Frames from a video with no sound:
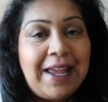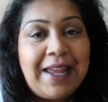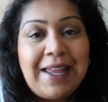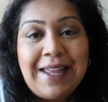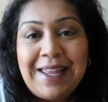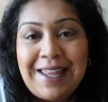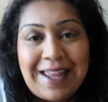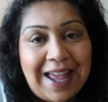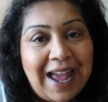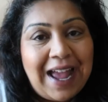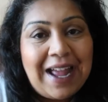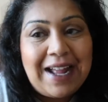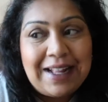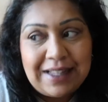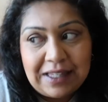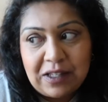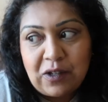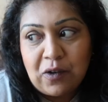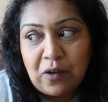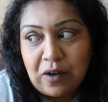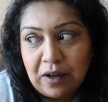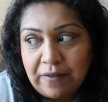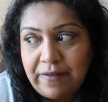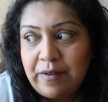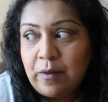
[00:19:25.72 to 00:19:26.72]
Yeah, it's
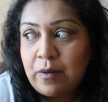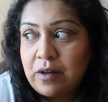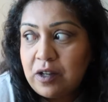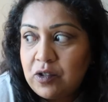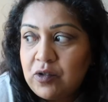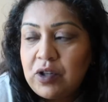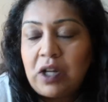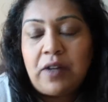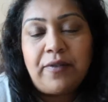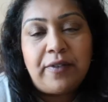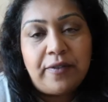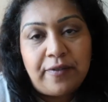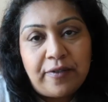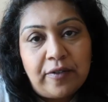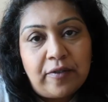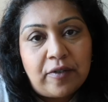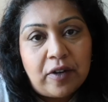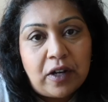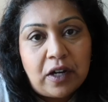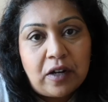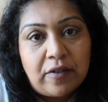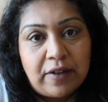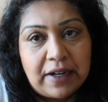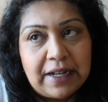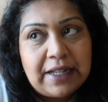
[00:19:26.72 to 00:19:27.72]
not. If you want to drive a
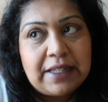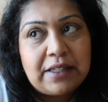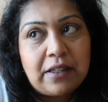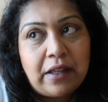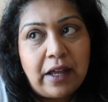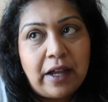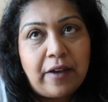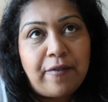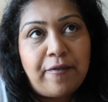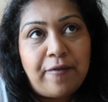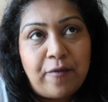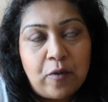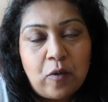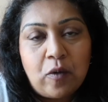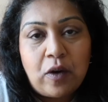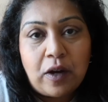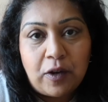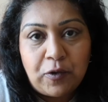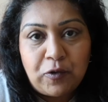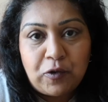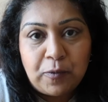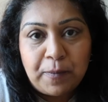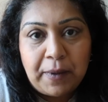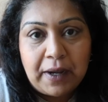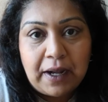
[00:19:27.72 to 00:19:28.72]
Ferrari, it's like
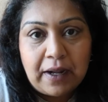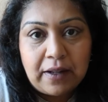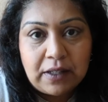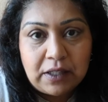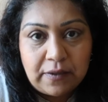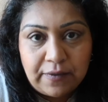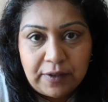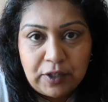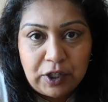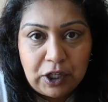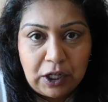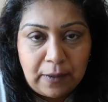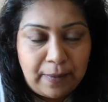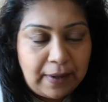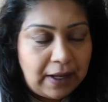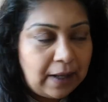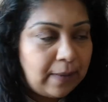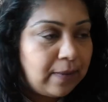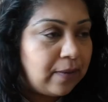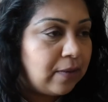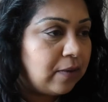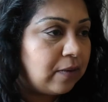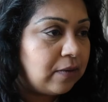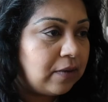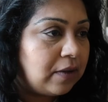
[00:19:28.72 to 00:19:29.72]
£400 for 2
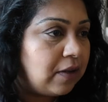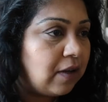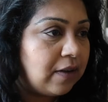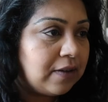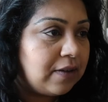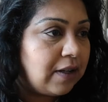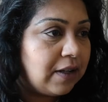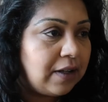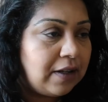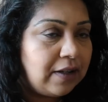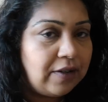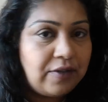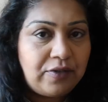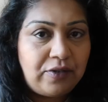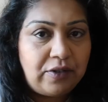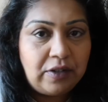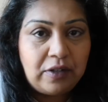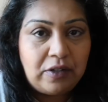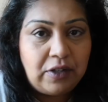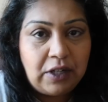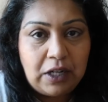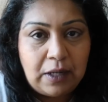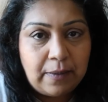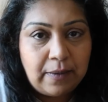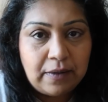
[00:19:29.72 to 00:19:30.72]
people. And I was like, it's
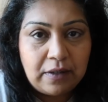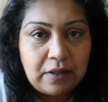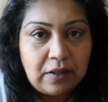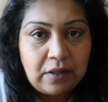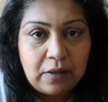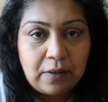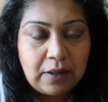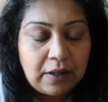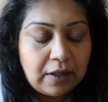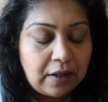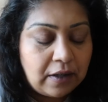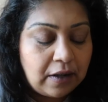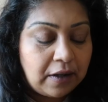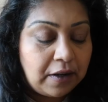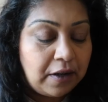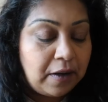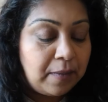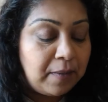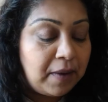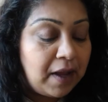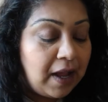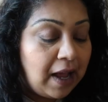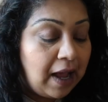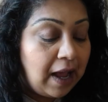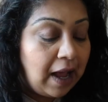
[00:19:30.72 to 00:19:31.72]
just cheaper to do it at
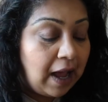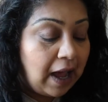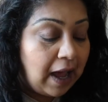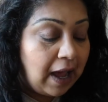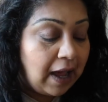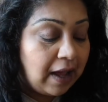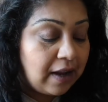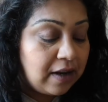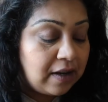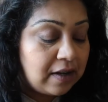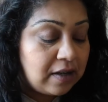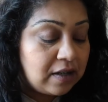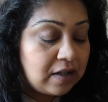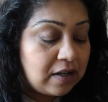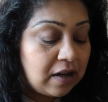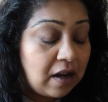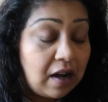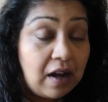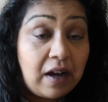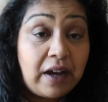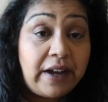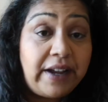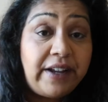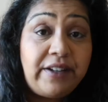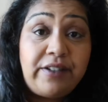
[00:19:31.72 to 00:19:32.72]
home. And
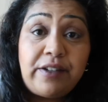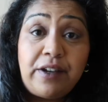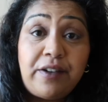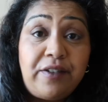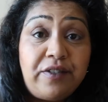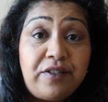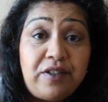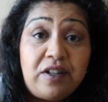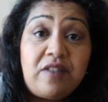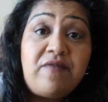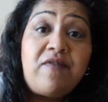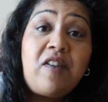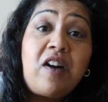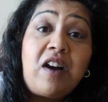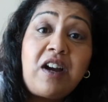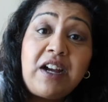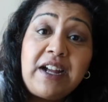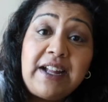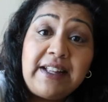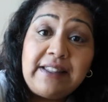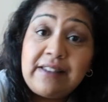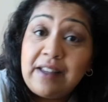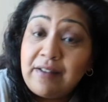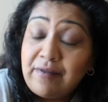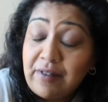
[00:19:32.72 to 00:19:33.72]
I don't do
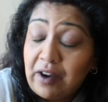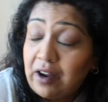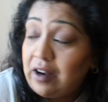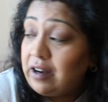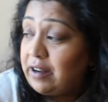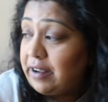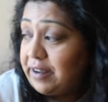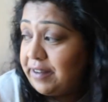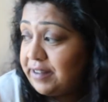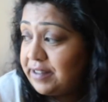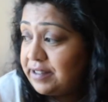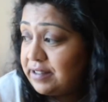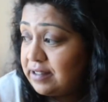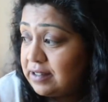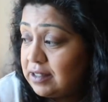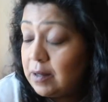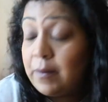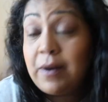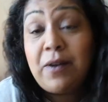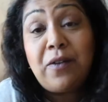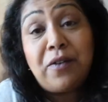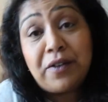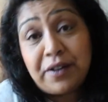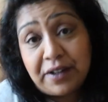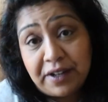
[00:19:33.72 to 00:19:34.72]
rides like roller coasters, so
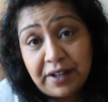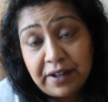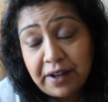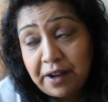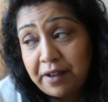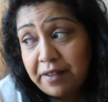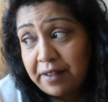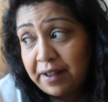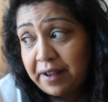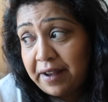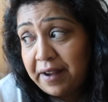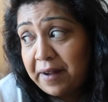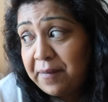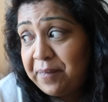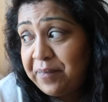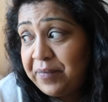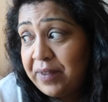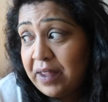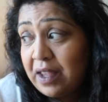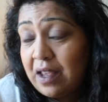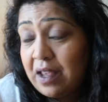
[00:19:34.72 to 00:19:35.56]
we're not going to go there.